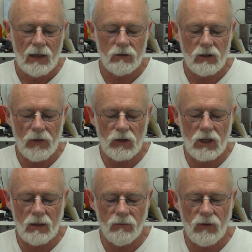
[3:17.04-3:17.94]
Looks like the
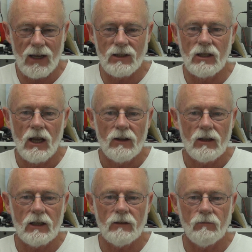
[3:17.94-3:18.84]
Gemfans,
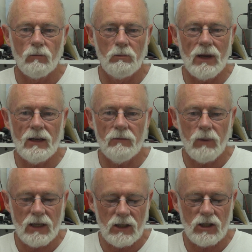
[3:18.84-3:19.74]
the little bendy
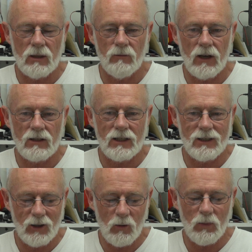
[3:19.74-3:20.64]
plastic Gemfans are
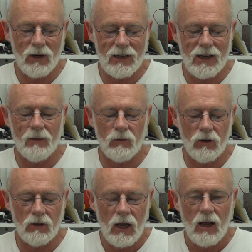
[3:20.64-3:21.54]
still pretty damn
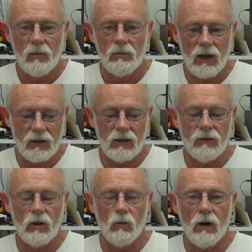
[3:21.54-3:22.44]
good, but
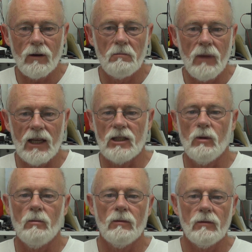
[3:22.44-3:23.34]
if you want
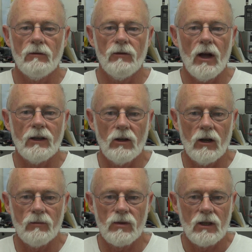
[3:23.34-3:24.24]
maximum flight
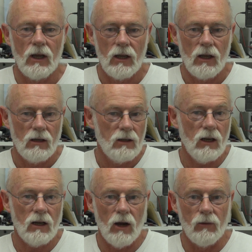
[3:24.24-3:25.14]
times,
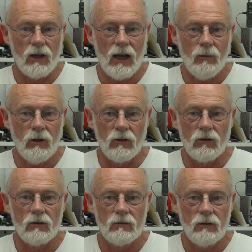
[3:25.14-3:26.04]
you're gonna go with the
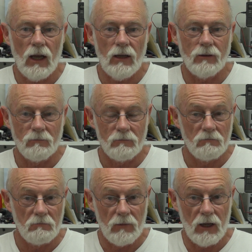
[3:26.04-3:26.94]
carbons. Hey,
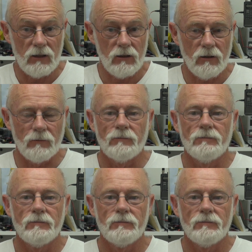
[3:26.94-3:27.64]
excellent.